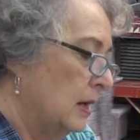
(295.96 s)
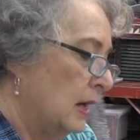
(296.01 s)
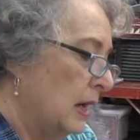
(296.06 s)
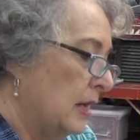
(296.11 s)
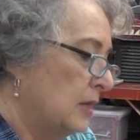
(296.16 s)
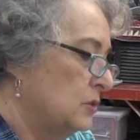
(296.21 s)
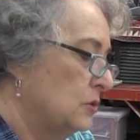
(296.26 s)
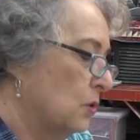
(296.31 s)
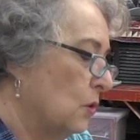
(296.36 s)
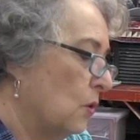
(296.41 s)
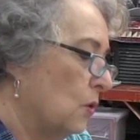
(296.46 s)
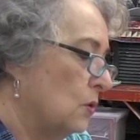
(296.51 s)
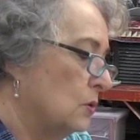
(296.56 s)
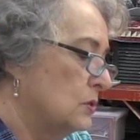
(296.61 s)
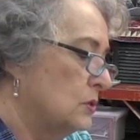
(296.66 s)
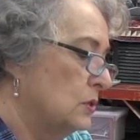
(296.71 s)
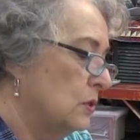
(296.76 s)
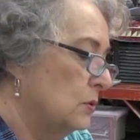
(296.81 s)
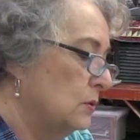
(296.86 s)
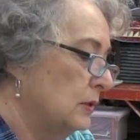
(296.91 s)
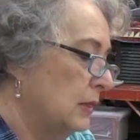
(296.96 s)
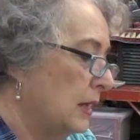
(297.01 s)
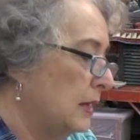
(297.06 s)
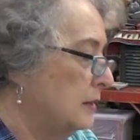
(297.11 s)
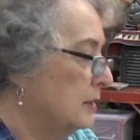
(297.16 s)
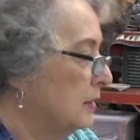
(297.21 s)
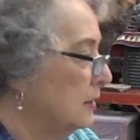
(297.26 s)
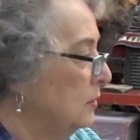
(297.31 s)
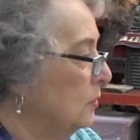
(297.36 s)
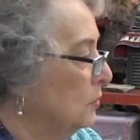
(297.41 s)
and to also
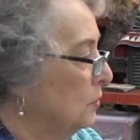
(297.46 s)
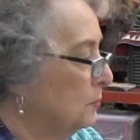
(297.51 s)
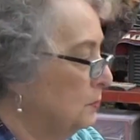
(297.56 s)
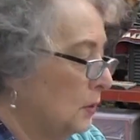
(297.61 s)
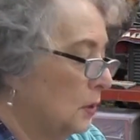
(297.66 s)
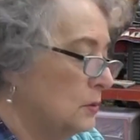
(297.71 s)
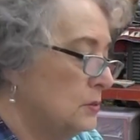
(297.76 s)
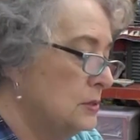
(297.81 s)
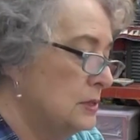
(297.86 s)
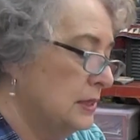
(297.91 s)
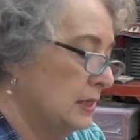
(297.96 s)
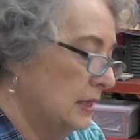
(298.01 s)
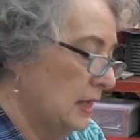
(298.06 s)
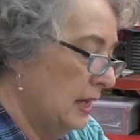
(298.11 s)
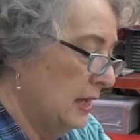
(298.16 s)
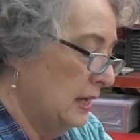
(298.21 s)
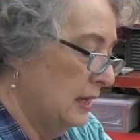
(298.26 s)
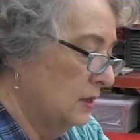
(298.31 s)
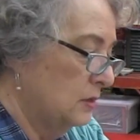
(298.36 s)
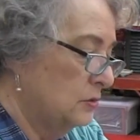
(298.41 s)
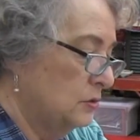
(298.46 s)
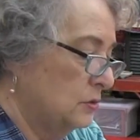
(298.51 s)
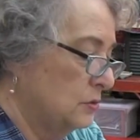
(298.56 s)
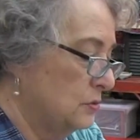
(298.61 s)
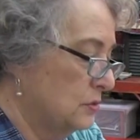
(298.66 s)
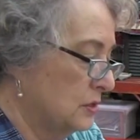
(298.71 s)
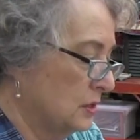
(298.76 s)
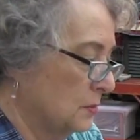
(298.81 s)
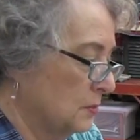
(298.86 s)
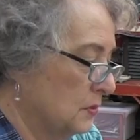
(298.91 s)
let your opposing hand do
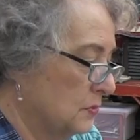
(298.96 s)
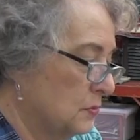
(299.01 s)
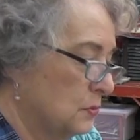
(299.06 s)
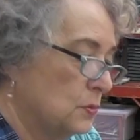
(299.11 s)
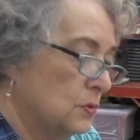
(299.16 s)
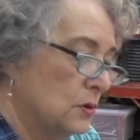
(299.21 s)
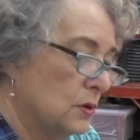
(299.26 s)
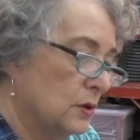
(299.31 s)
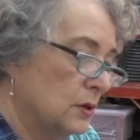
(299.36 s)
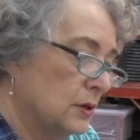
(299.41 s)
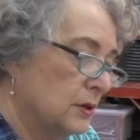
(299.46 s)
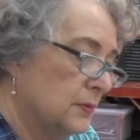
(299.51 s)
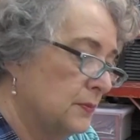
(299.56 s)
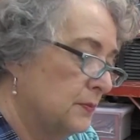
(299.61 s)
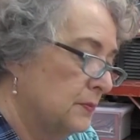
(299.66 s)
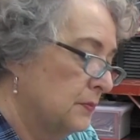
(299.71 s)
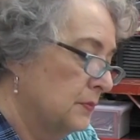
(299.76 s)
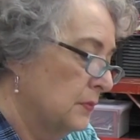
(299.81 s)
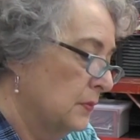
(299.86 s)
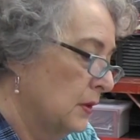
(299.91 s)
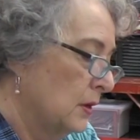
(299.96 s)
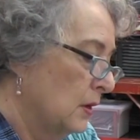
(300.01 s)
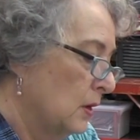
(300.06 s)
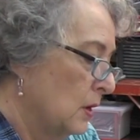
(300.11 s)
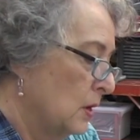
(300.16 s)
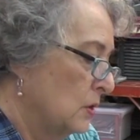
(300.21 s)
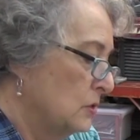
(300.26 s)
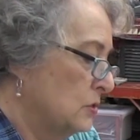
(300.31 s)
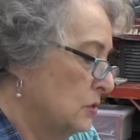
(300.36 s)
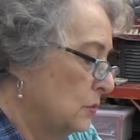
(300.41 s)
some of the work.
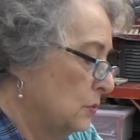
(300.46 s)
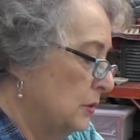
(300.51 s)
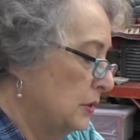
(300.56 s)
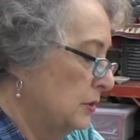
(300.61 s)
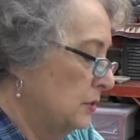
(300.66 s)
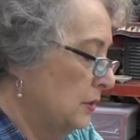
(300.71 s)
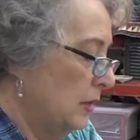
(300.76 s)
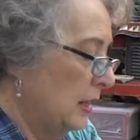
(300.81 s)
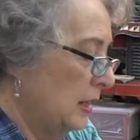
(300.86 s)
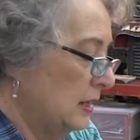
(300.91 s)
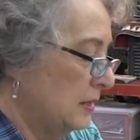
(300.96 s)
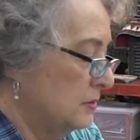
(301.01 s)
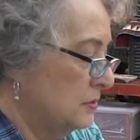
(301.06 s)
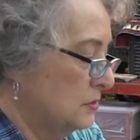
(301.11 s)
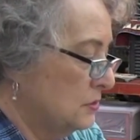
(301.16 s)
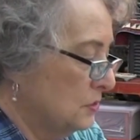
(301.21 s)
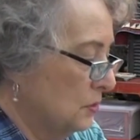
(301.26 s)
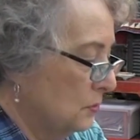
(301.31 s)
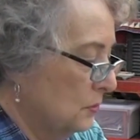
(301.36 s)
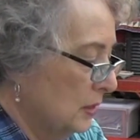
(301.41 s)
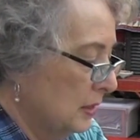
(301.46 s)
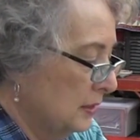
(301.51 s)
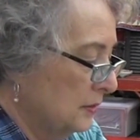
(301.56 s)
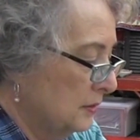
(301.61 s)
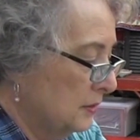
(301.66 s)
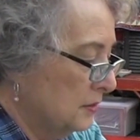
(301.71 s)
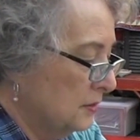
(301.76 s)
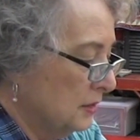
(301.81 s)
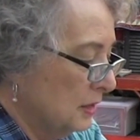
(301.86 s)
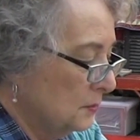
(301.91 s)
So when you're hand sewing,
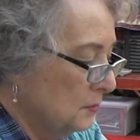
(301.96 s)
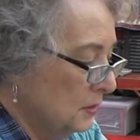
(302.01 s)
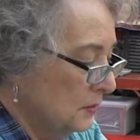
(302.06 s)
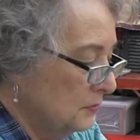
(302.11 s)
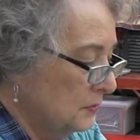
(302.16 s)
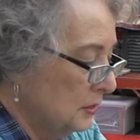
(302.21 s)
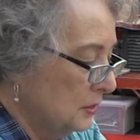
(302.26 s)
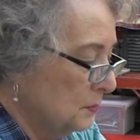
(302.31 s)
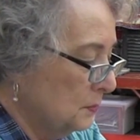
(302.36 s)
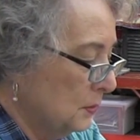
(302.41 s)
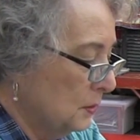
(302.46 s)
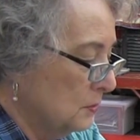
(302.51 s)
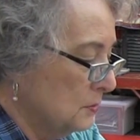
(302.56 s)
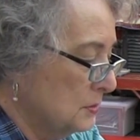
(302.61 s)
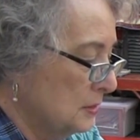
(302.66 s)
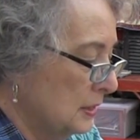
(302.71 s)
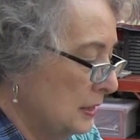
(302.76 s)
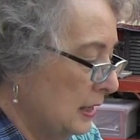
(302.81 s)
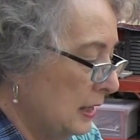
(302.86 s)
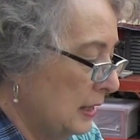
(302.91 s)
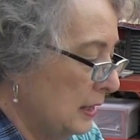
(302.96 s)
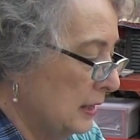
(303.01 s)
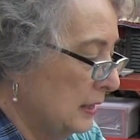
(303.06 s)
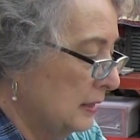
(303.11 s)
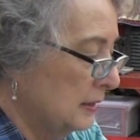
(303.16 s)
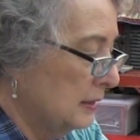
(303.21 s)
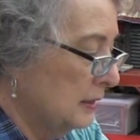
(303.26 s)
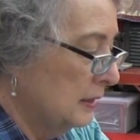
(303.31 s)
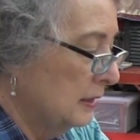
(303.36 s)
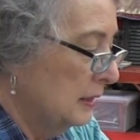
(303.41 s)
the thumb of the opposing
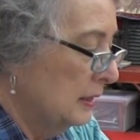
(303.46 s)
hand